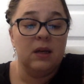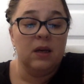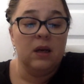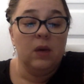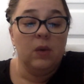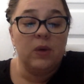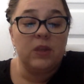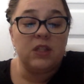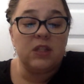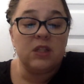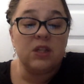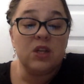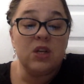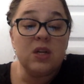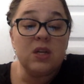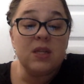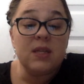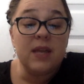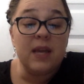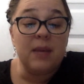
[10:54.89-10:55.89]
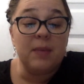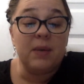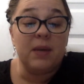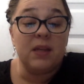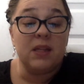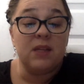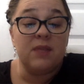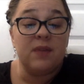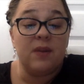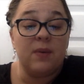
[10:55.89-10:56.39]
Which is a good thing, because
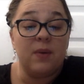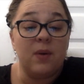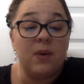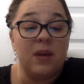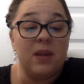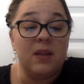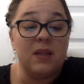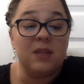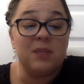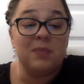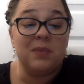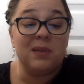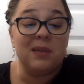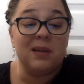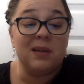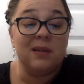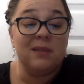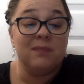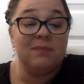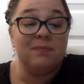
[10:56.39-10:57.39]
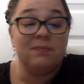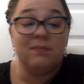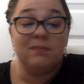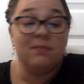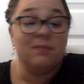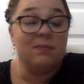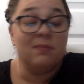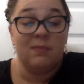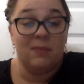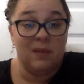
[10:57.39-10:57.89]
if I wrote it in this book,
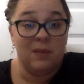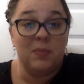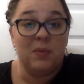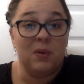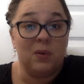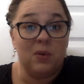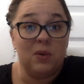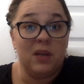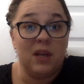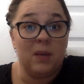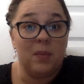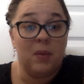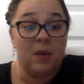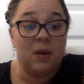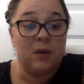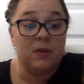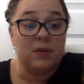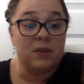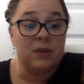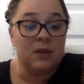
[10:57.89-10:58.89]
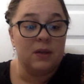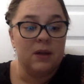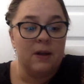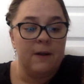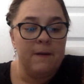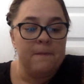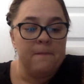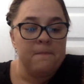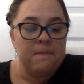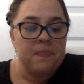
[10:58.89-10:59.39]
the book would get burned.
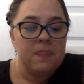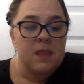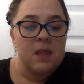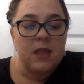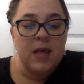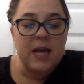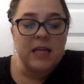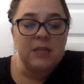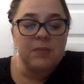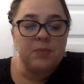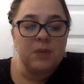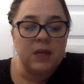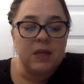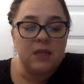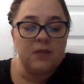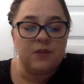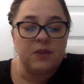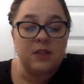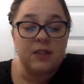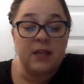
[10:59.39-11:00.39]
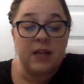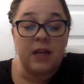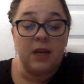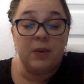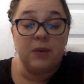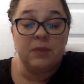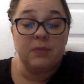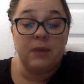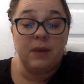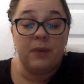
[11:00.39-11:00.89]
The last place for setting
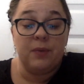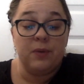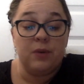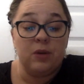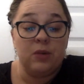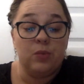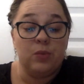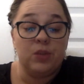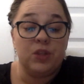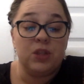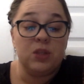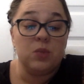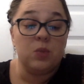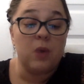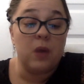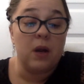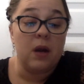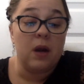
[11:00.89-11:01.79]
was my room, which is where I